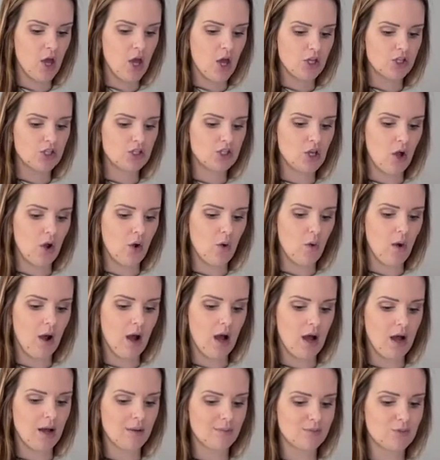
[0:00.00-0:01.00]
So
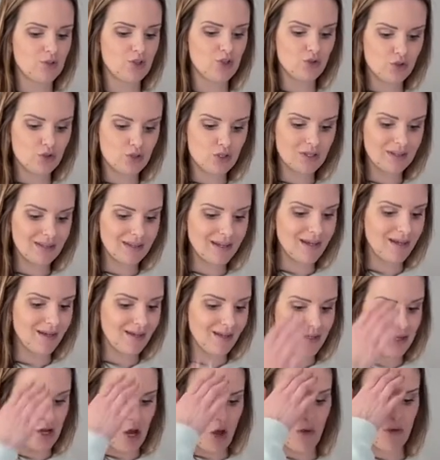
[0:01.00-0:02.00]
usually
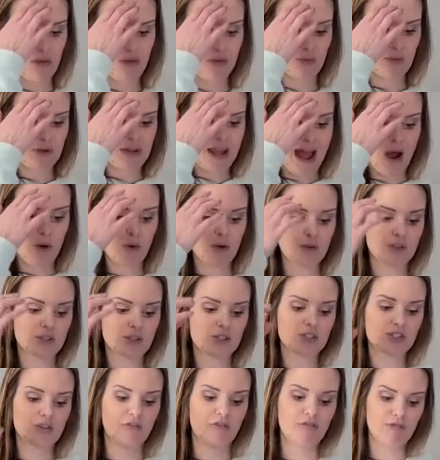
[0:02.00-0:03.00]
3
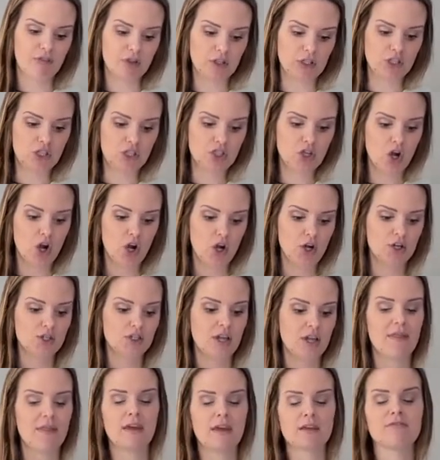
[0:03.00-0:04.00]
hours to fully charge,
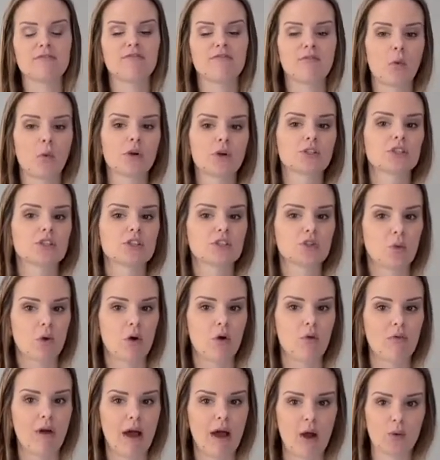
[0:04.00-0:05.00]
and then 4 to
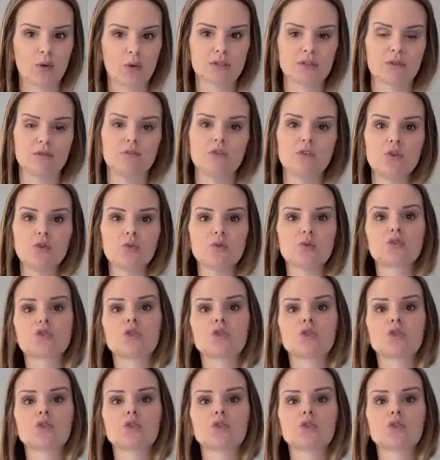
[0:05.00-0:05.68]
12 hours of use.